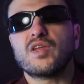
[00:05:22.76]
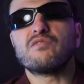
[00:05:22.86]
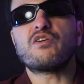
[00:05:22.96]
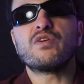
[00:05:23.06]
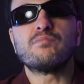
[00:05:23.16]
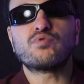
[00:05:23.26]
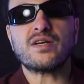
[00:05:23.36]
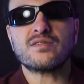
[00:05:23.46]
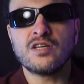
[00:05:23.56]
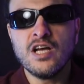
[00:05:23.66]
Very
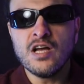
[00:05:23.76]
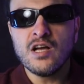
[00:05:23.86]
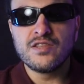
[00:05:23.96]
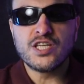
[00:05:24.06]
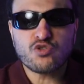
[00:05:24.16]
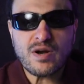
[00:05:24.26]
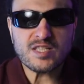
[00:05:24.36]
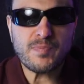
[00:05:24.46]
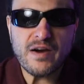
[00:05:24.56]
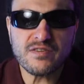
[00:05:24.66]
impressed. The
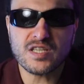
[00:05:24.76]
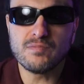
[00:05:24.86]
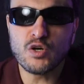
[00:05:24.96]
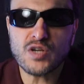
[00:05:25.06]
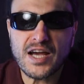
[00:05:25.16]
transparency mode,